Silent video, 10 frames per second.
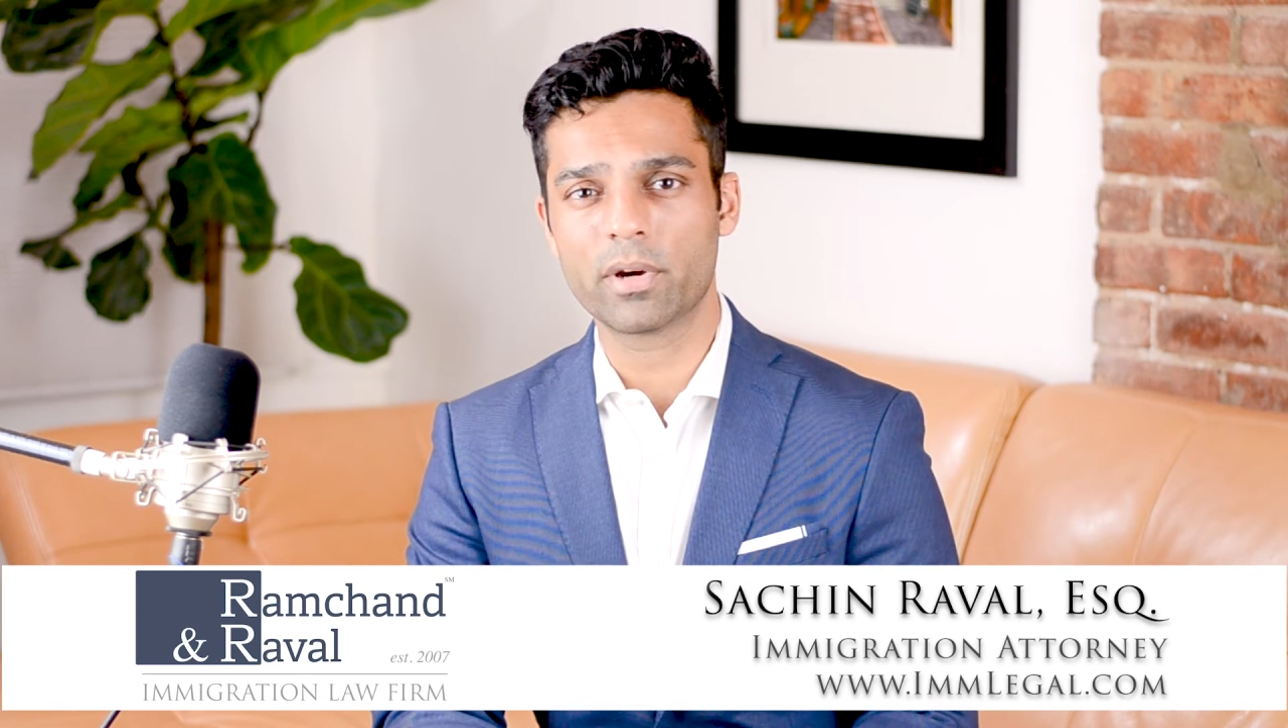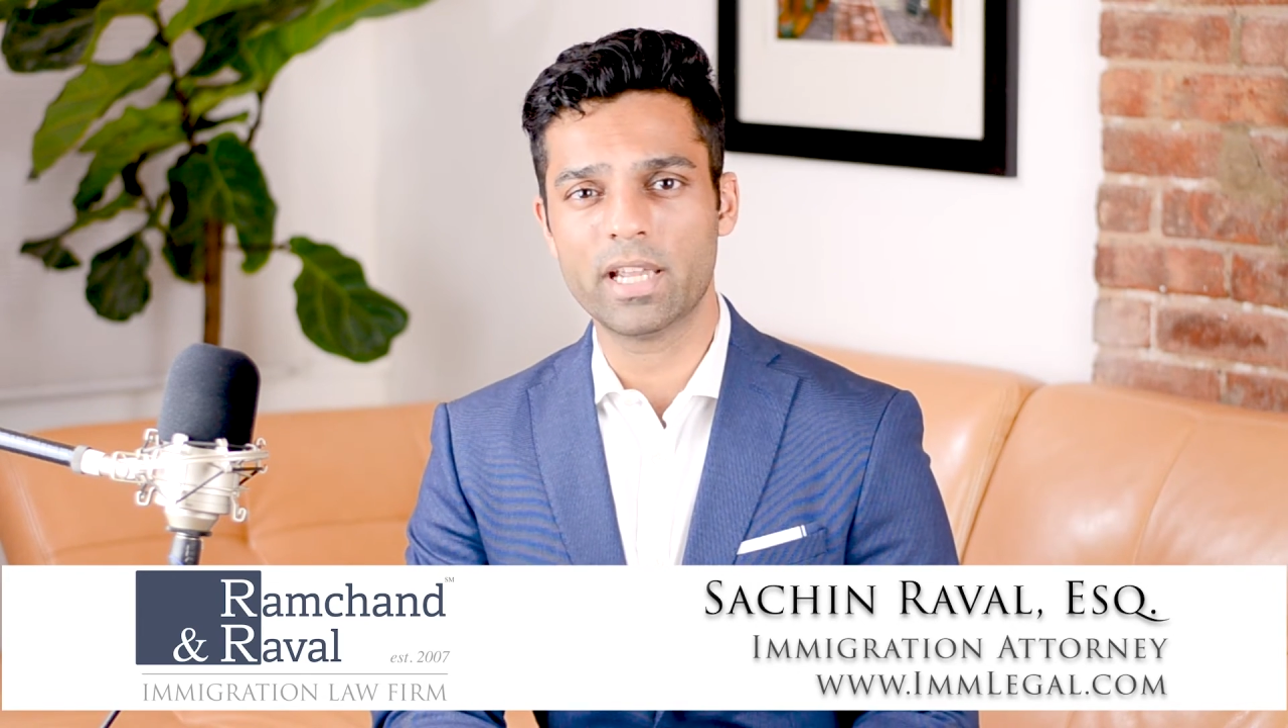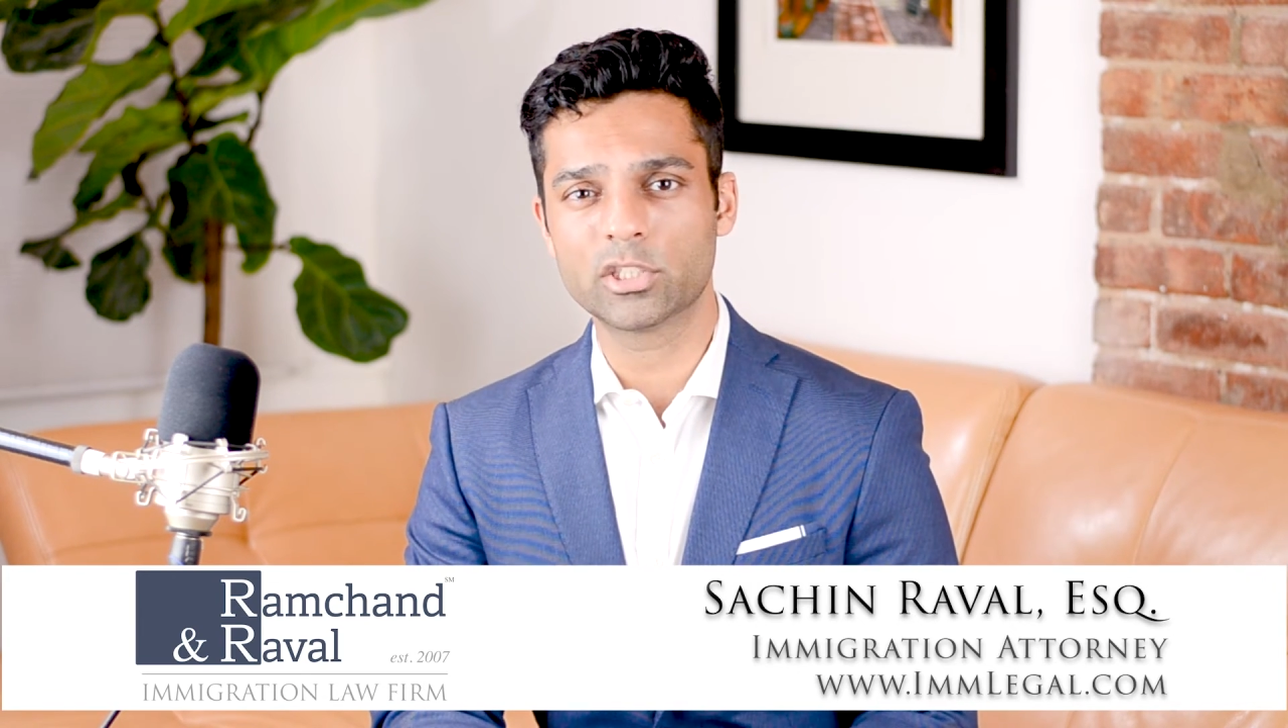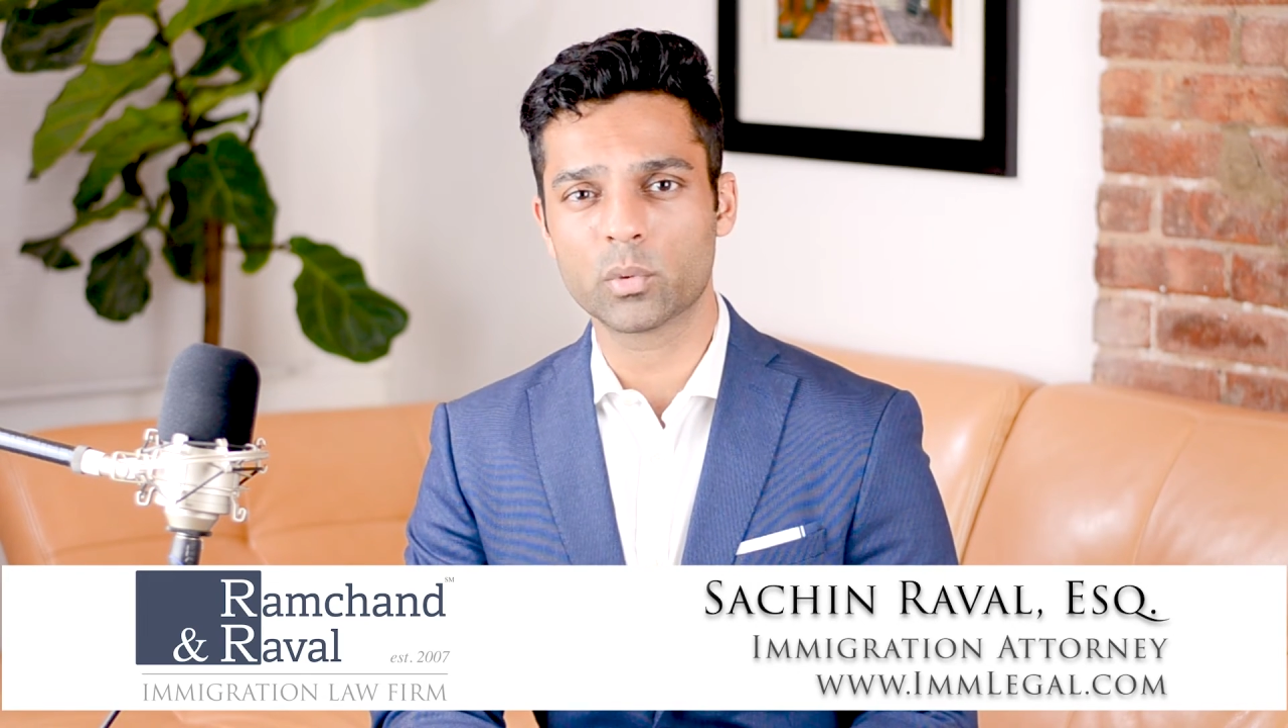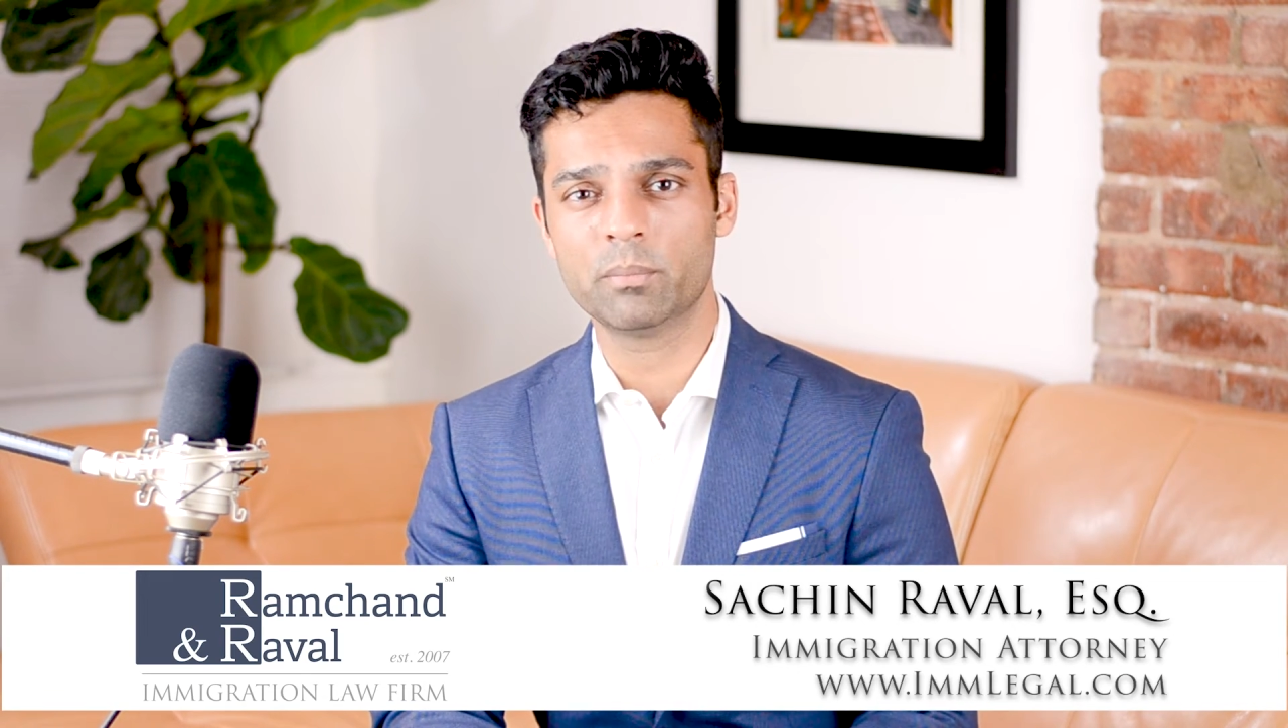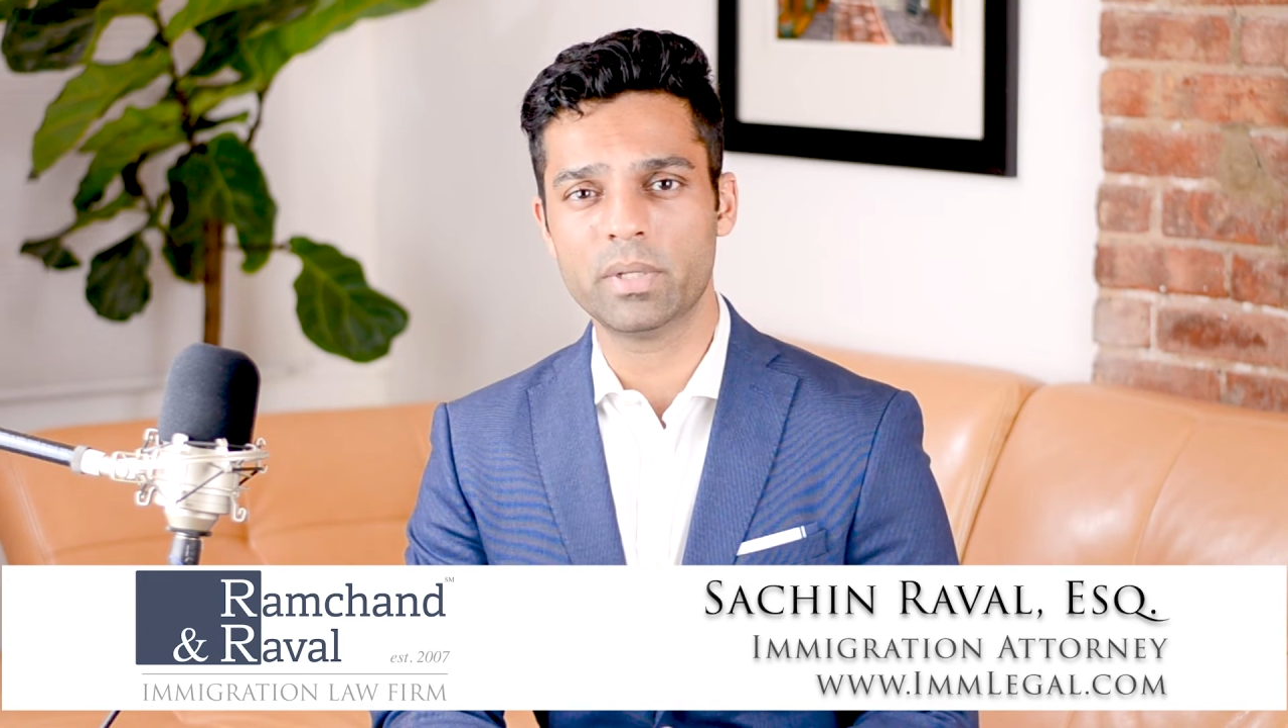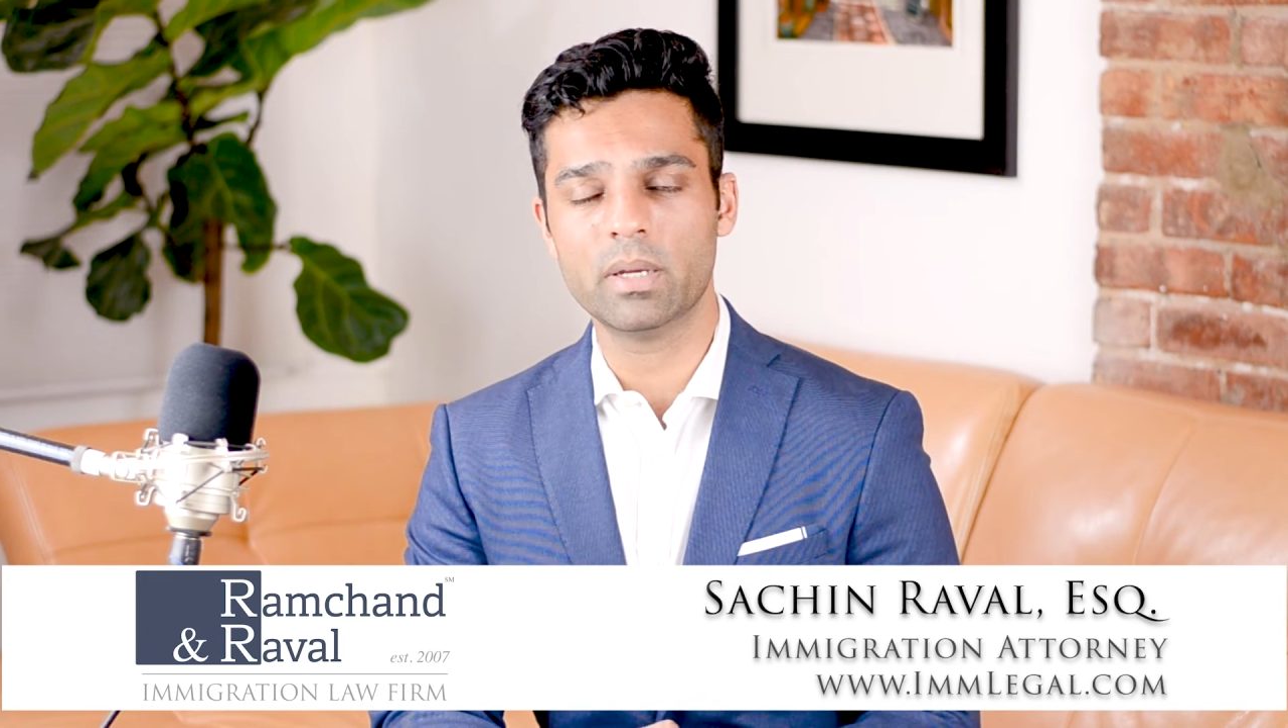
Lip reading: H1B